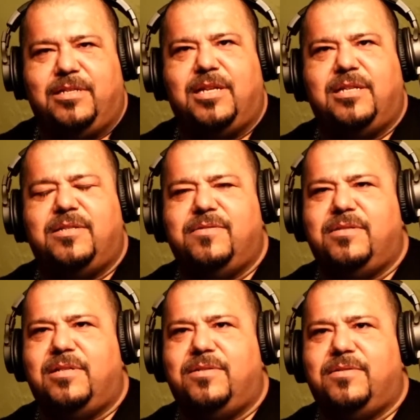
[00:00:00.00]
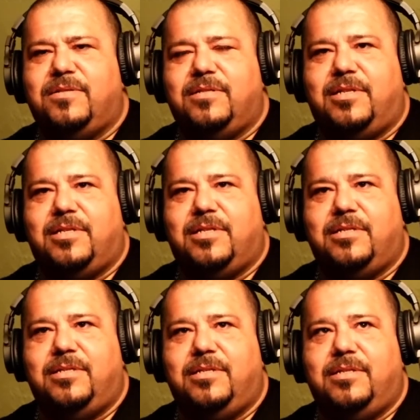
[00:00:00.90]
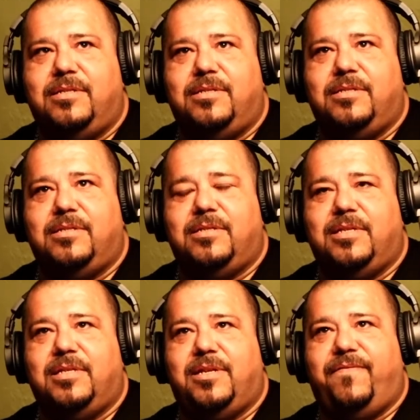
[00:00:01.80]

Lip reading: no, it was closer to I think 14th.